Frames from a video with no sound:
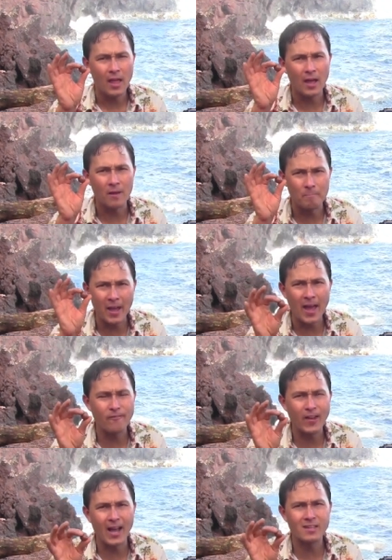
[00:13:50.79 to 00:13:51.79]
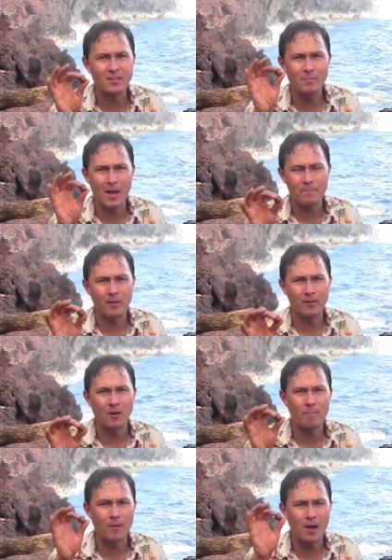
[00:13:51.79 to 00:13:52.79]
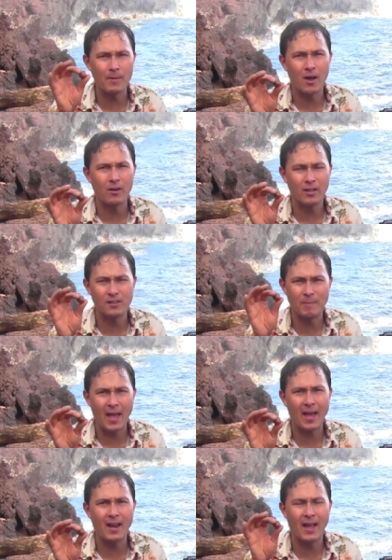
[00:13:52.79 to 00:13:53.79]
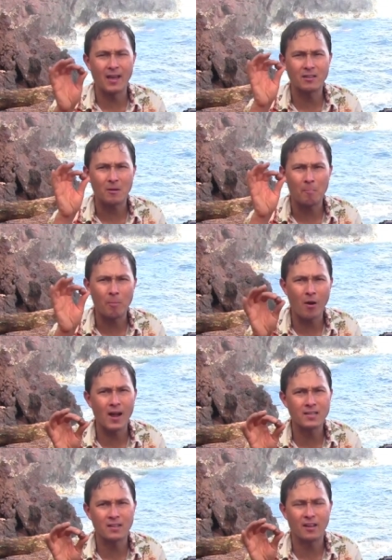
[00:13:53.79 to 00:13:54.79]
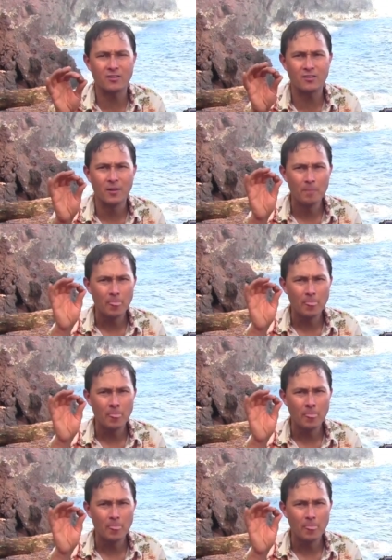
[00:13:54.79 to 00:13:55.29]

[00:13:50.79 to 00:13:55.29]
And bad fats, in my opinion, are probably about as bad as processed